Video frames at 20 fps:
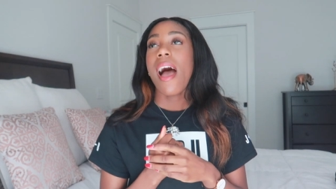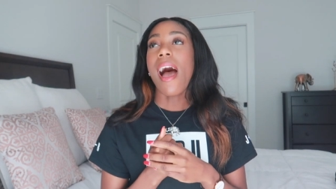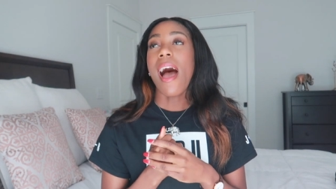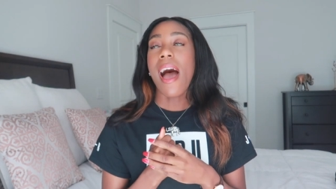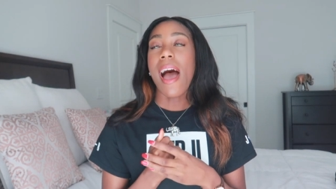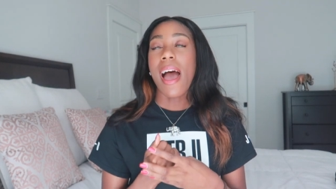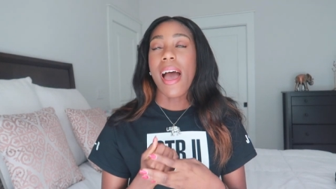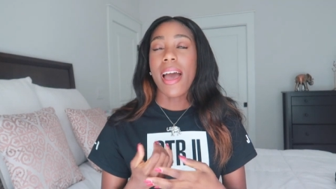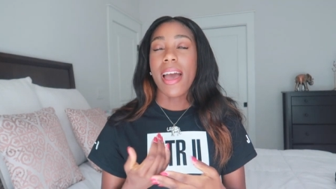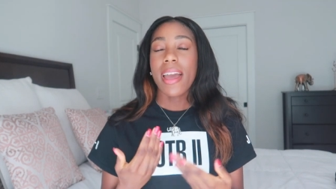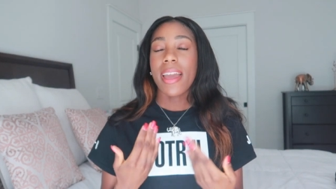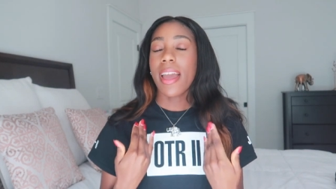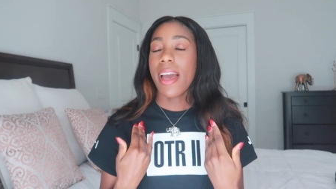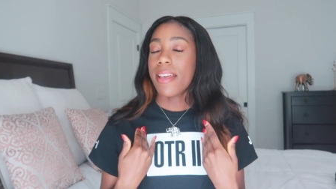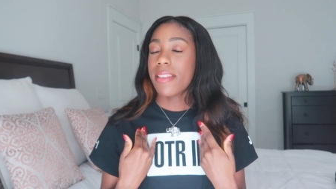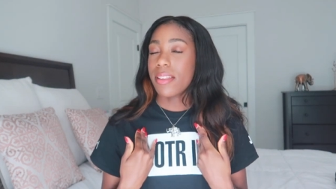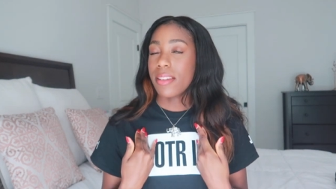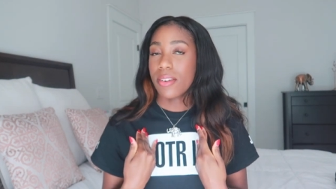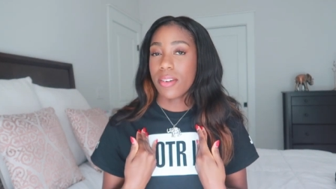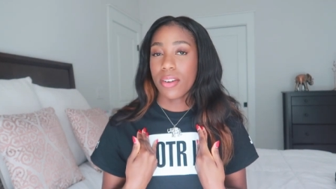I,
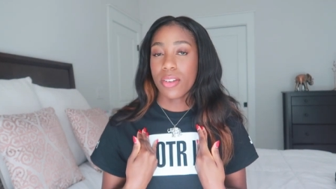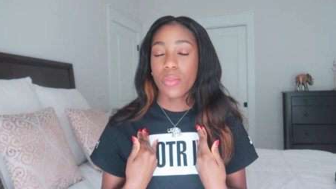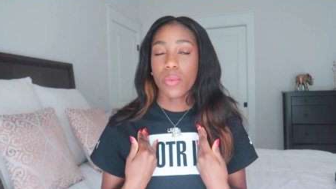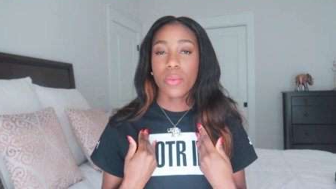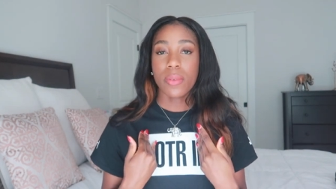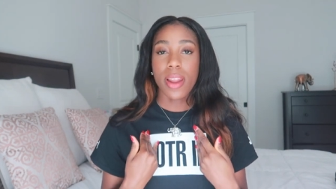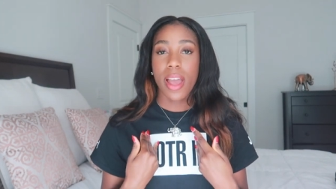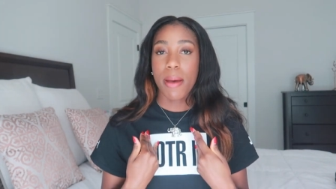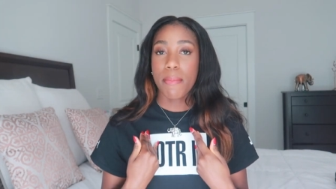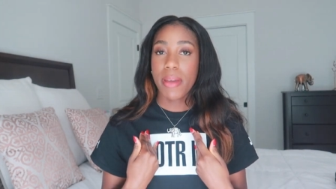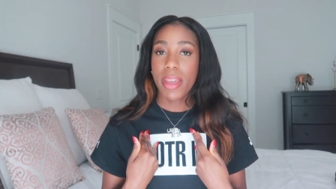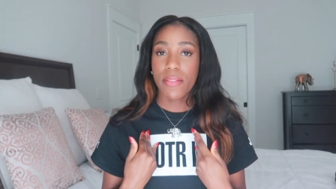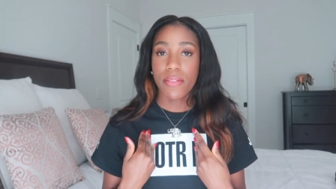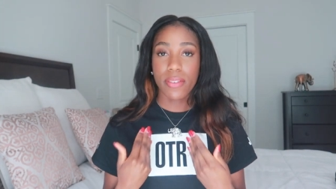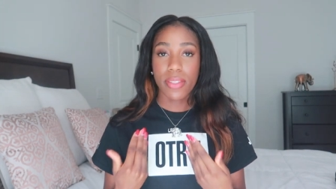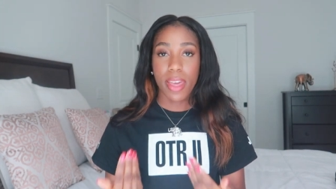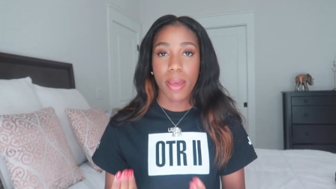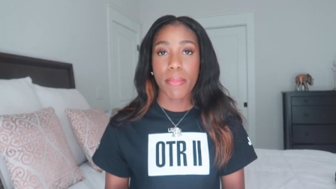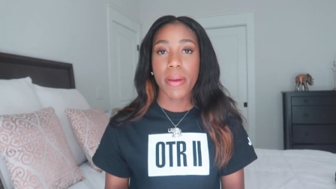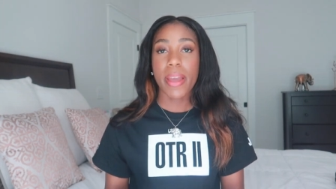as a nurse, would not make
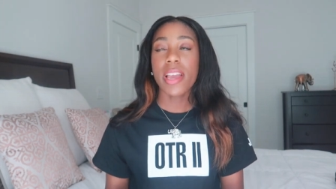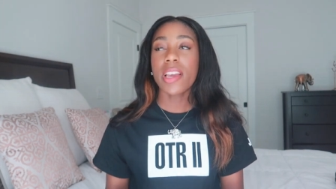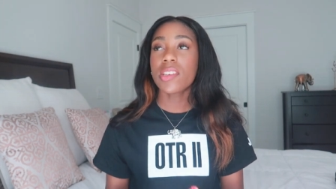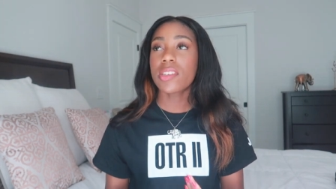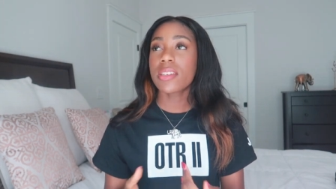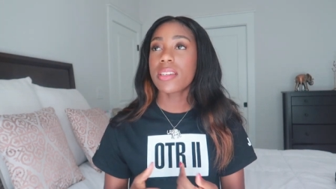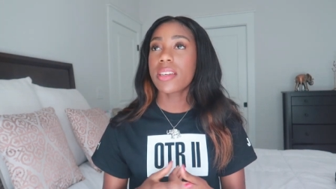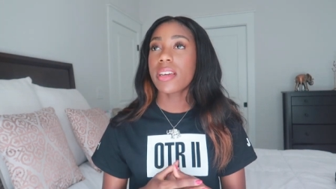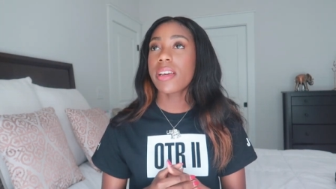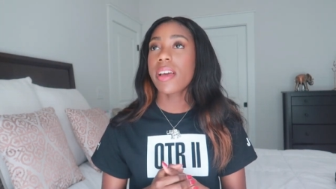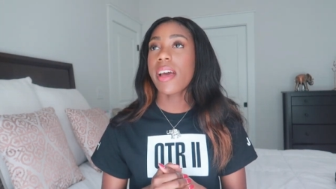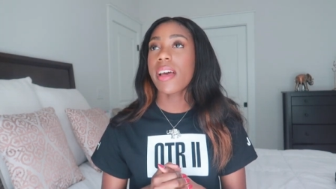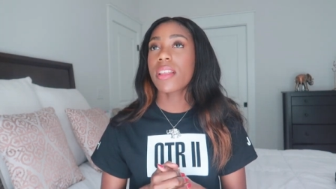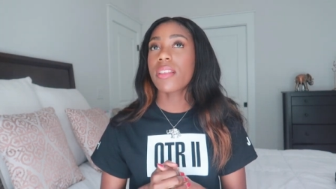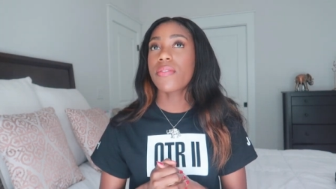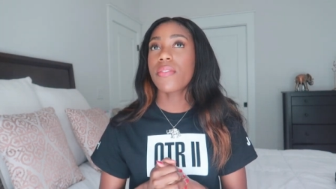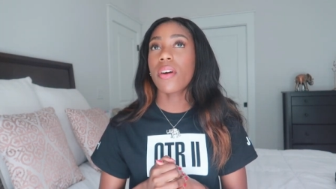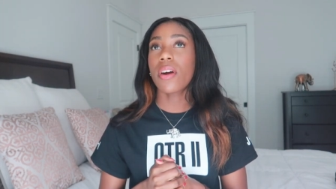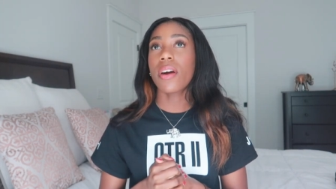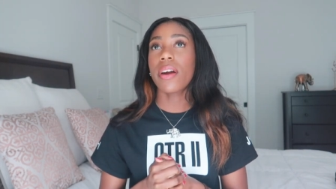for that patient,
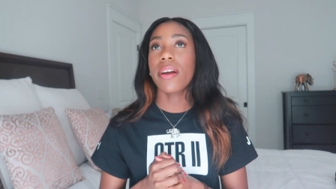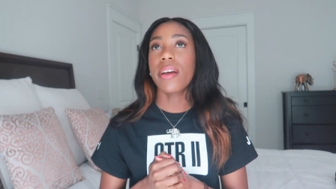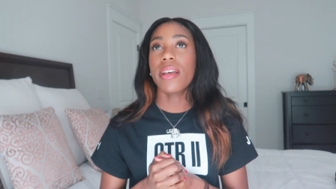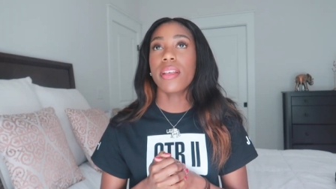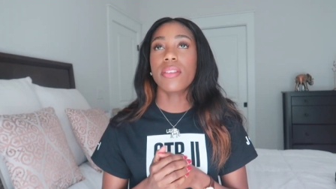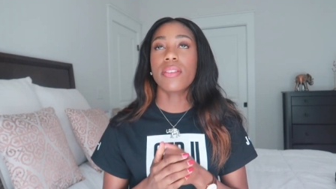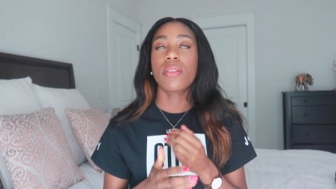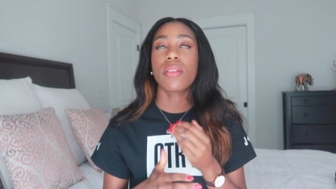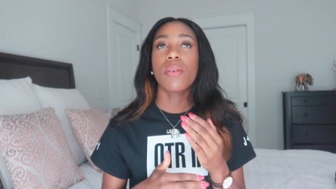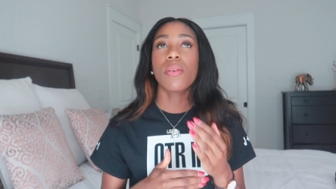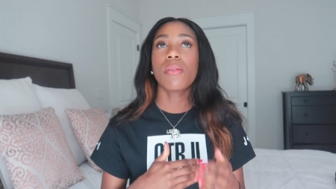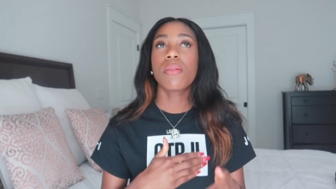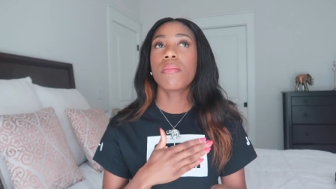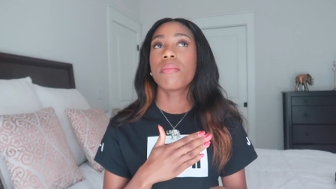as far as,